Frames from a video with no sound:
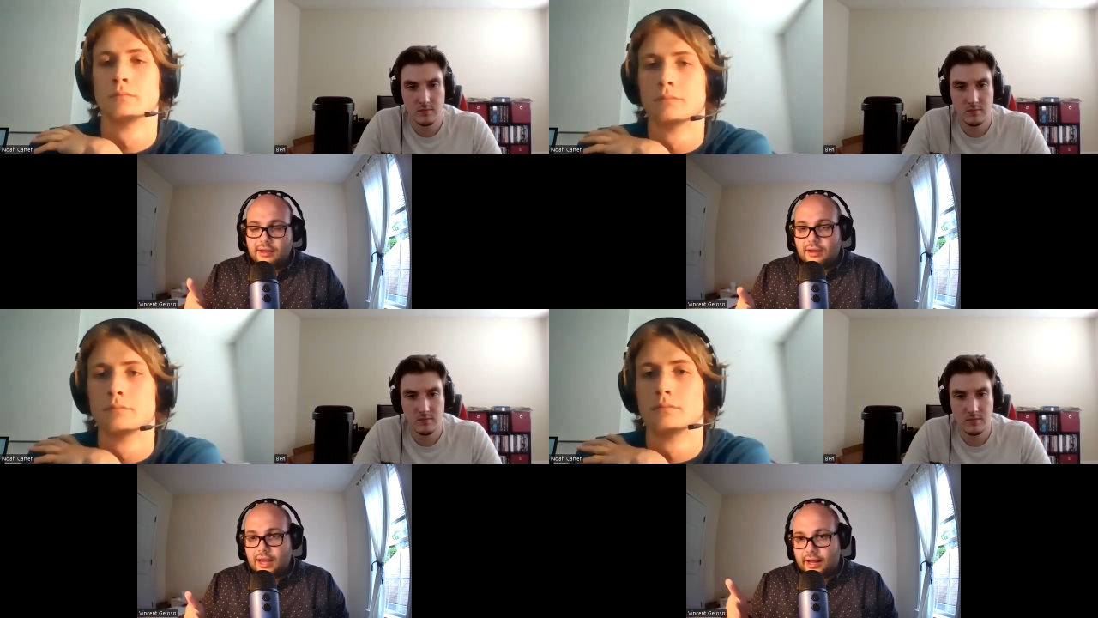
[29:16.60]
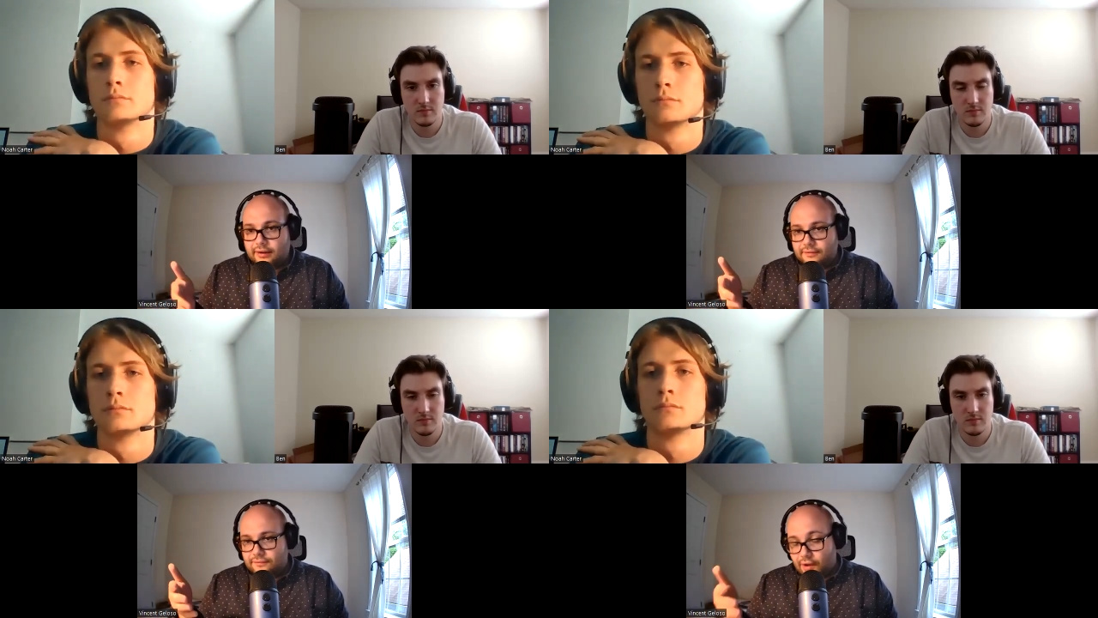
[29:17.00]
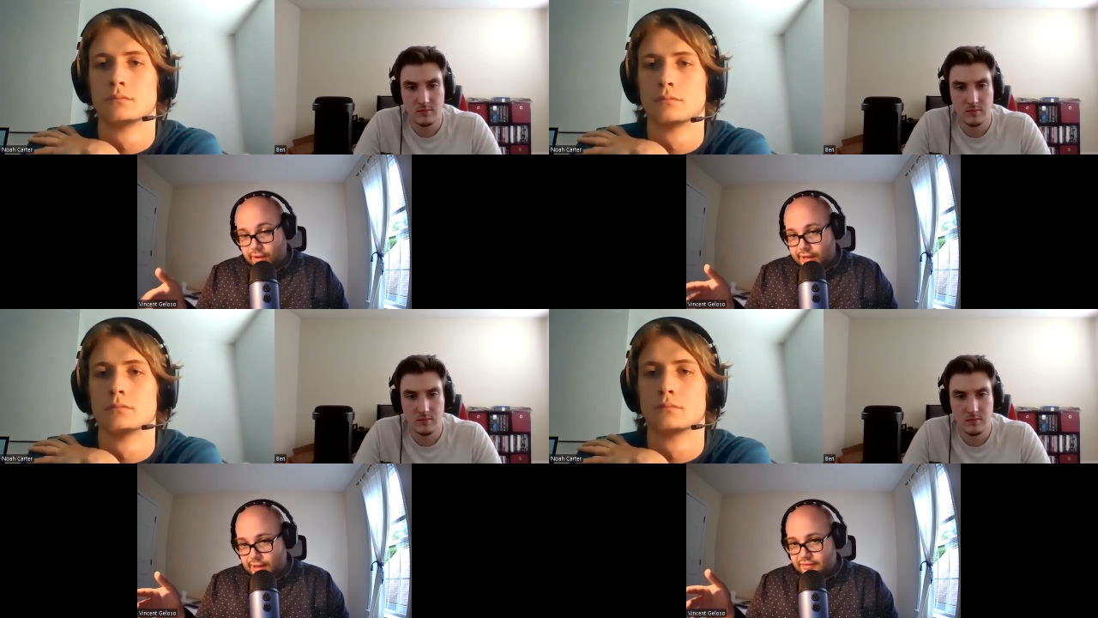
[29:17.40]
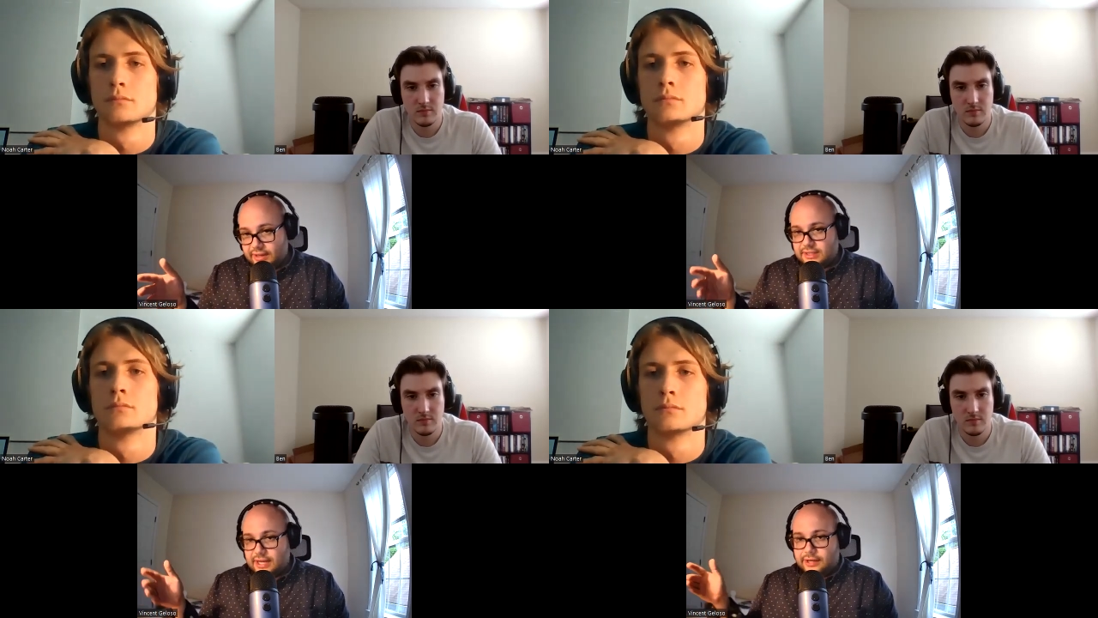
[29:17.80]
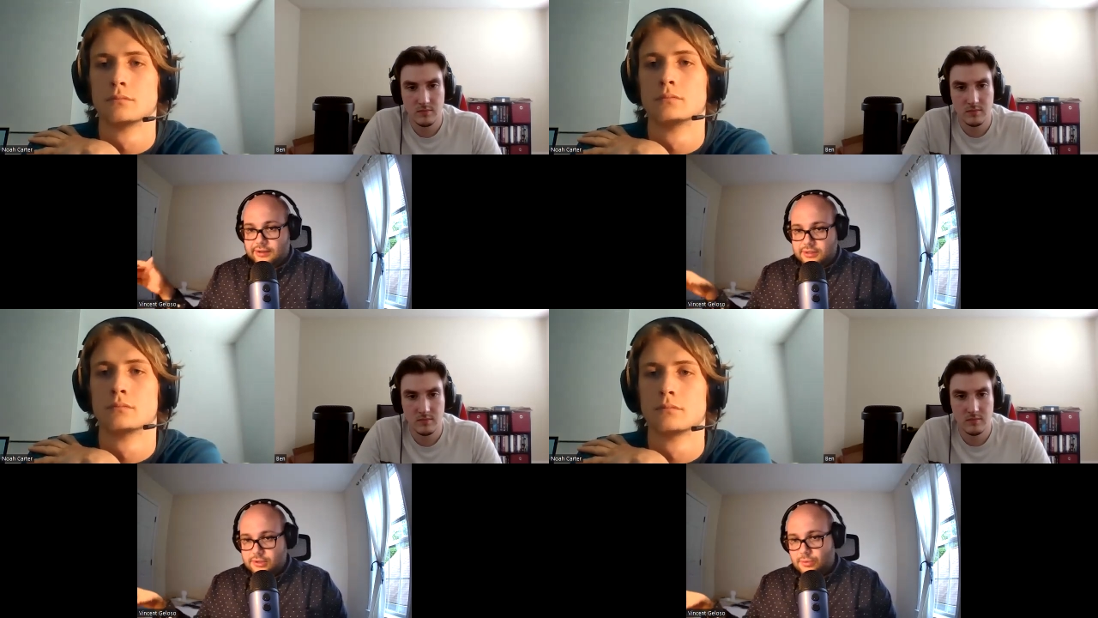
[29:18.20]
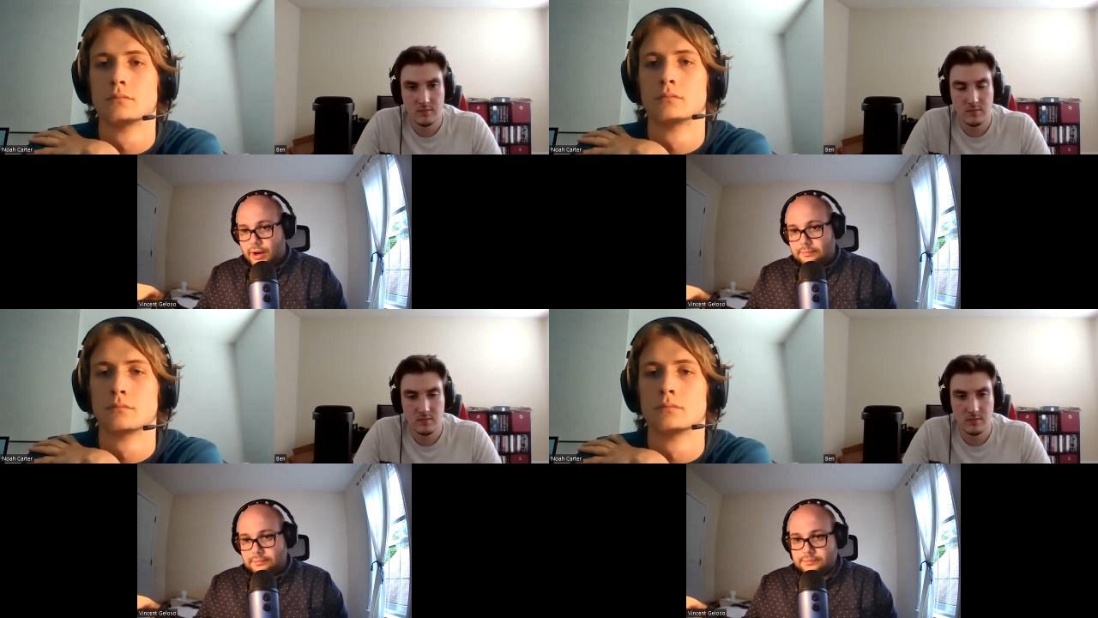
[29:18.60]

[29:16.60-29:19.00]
Speaker 1: and falling living standards as well.